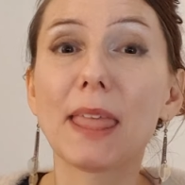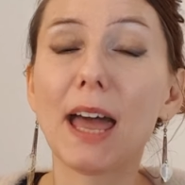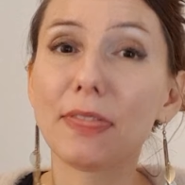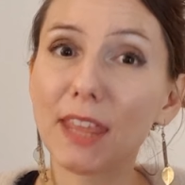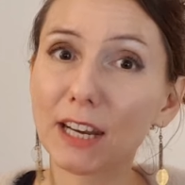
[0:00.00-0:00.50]

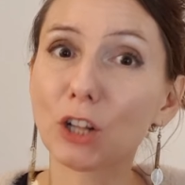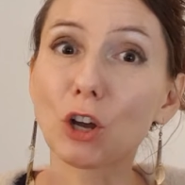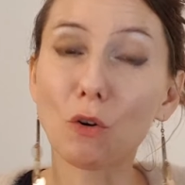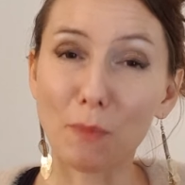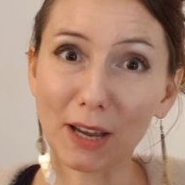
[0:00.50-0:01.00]
And then I'll
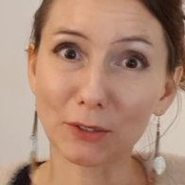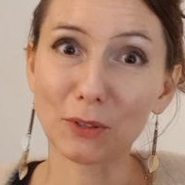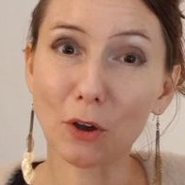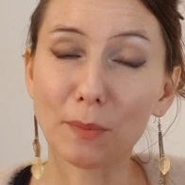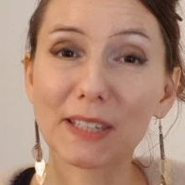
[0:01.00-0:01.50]
go back to
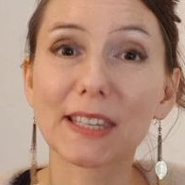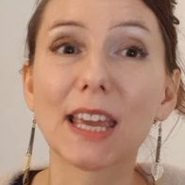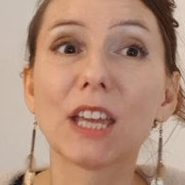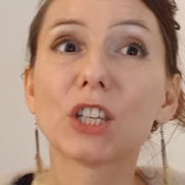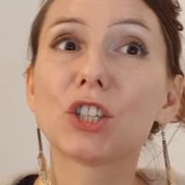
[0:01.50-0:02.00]
the hobbies.
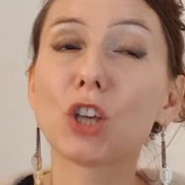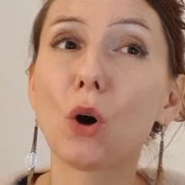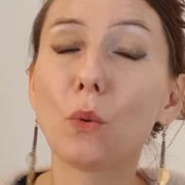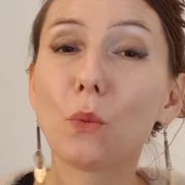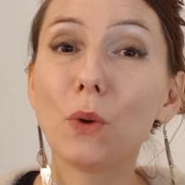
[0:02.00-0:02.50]

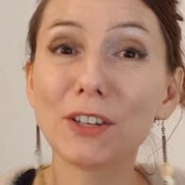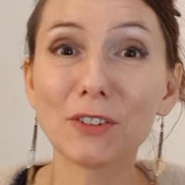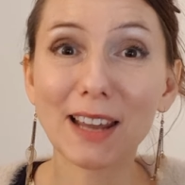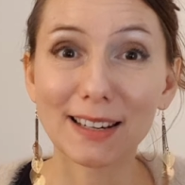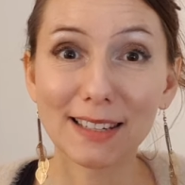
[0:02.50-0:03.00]
So we
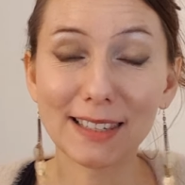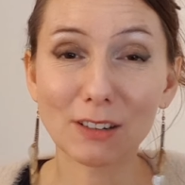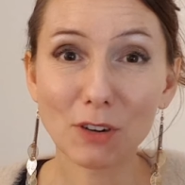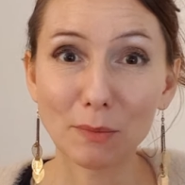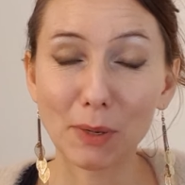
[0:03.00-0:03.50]
should actually
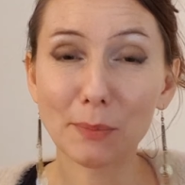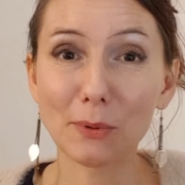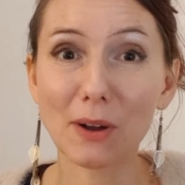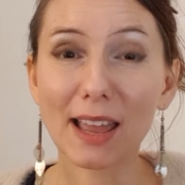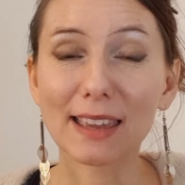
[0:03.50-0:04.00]
screen
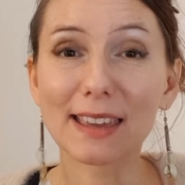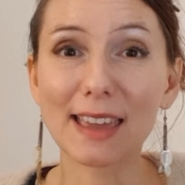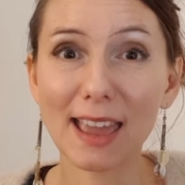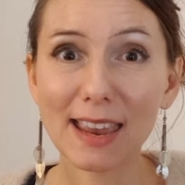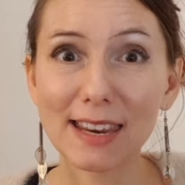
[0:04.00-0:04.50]
people
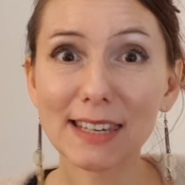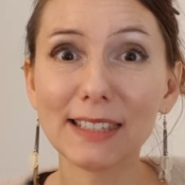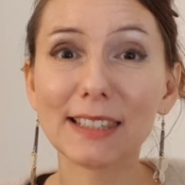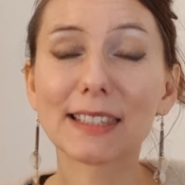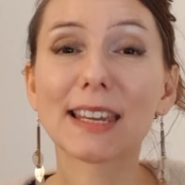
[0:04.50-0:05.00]

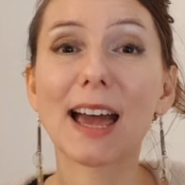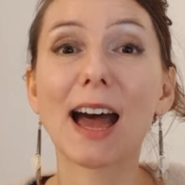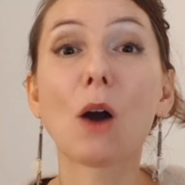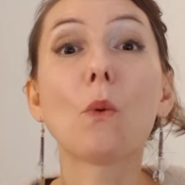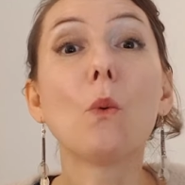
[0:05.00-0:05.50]
against
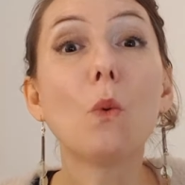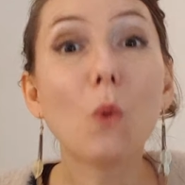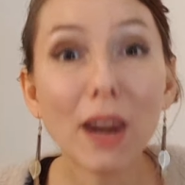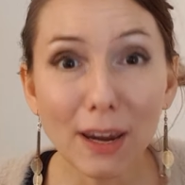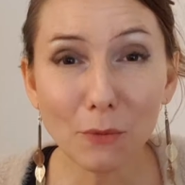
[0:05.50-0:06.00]
how
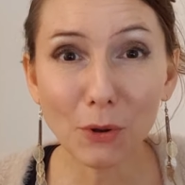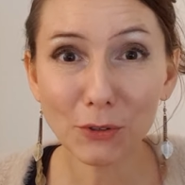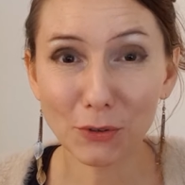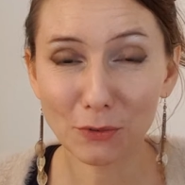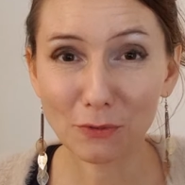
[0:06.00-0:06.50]
we
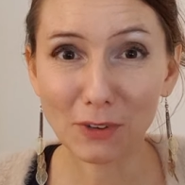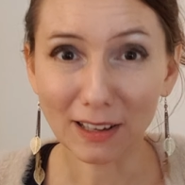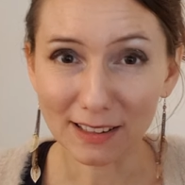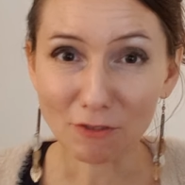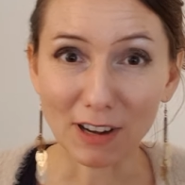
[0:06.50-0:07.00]
want to
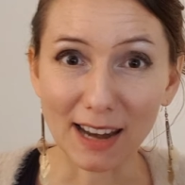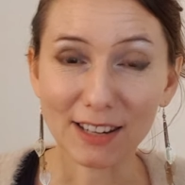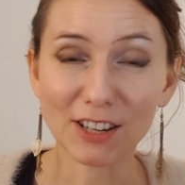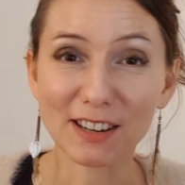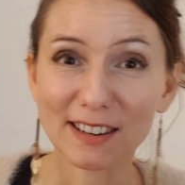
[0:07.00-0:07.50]
feel in a
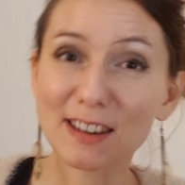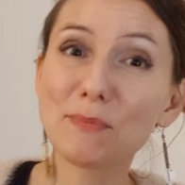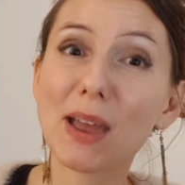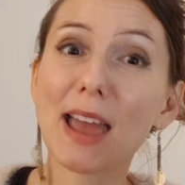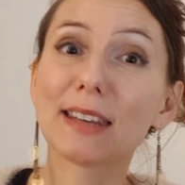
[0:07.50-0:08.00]

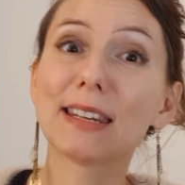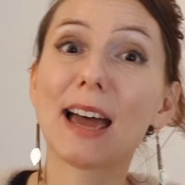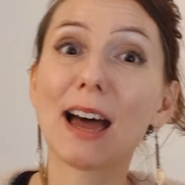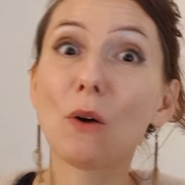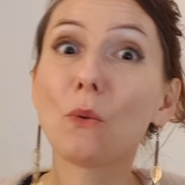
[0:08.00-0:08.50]
relationship and
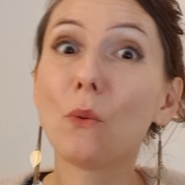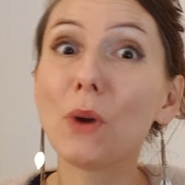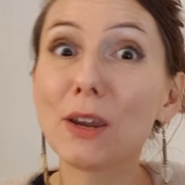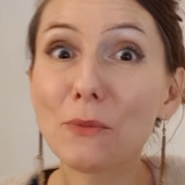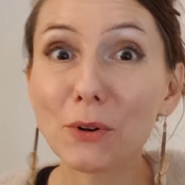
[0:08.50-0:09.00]
how
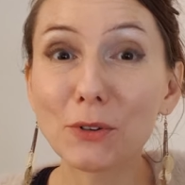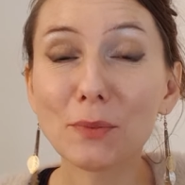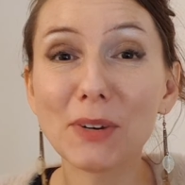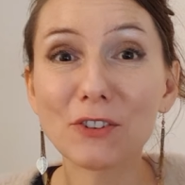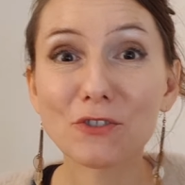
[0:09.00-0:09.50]
we want
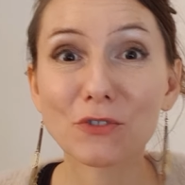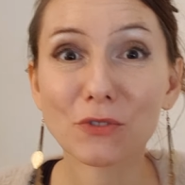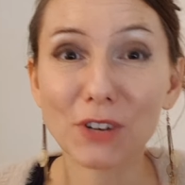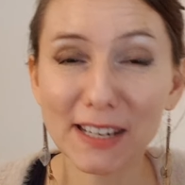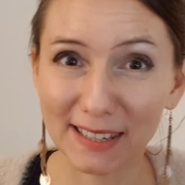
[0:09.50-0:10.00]
to be
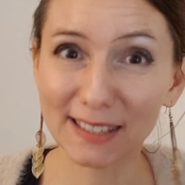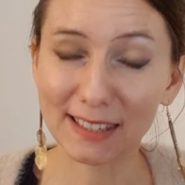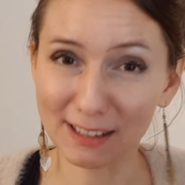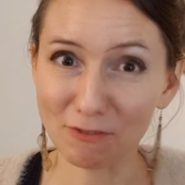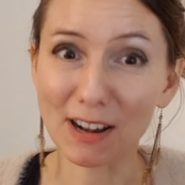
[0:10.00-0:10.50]
treated
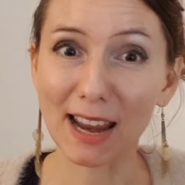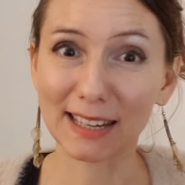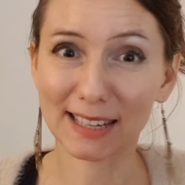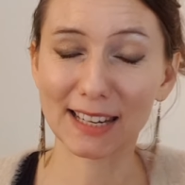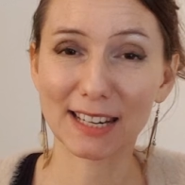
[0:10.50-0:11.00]
in a
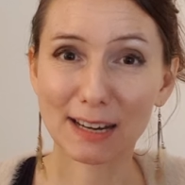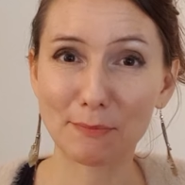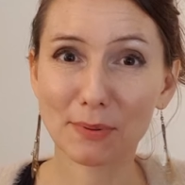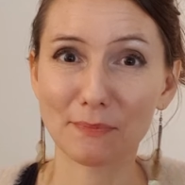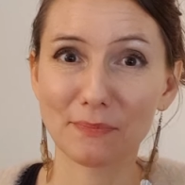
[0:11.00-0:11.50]
relationship.